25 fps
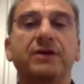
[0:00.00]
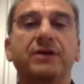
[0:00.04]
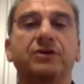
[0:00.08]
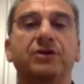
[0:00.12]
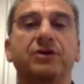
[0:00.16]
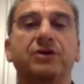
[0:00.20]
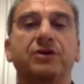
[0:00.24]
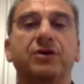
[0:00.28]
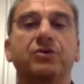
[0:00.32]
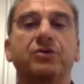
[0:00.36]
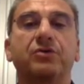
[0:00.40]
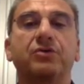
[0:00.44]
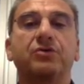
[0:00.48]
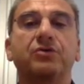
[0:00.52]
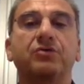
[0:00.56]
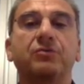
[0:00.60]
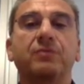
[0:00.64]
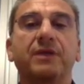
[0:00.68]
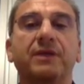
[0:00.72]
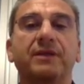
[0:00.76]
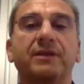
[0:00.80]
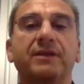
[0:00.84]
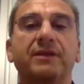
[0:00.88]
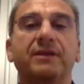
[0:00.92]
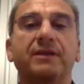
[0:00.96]
on
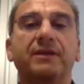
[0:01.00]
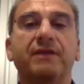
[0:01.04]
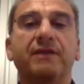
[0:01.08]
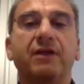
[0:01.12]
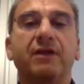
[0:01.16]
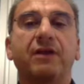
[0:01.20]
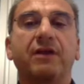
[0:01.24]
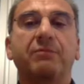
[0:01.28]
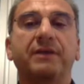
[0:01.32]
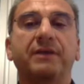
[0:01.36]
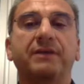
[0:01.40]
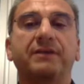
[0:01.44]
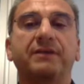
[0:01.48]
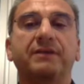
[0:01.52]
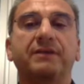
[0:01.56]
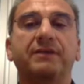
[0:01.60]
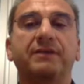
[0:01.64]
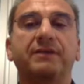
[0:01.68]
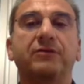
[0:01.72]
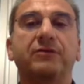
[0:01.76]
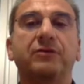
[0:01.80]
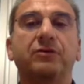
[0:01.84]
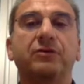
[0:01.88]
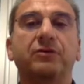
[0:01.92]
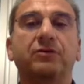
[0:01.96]
human development
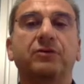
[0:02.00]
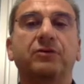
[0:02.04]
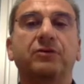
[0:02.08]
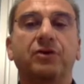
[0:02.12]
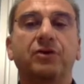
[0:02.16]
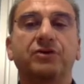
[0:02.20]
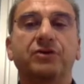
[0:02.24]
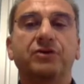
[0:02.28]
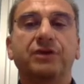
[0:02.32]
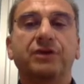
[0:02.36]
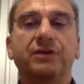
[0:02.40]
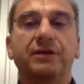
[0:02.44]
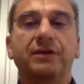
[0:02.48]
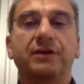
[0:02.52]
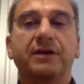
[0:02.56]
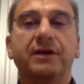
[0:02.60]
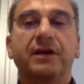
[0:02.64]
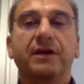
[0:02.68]
and ontogeny,